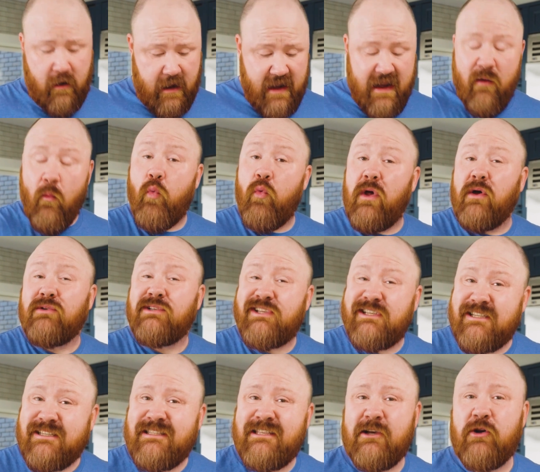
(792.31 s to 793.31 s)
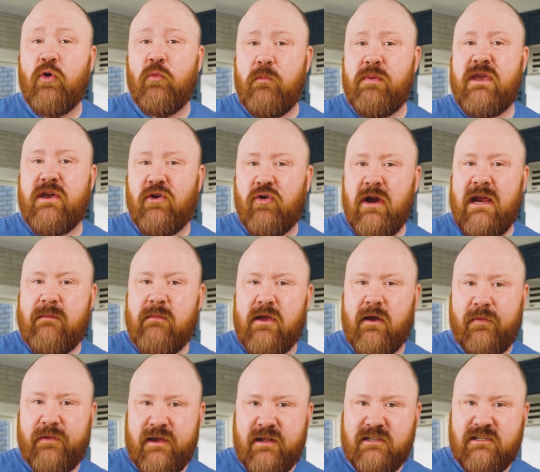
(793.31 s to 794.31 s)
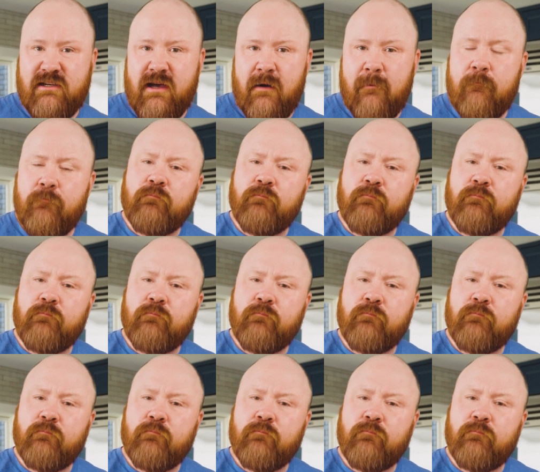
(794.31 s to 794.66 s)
and it will still be creamy on the inside.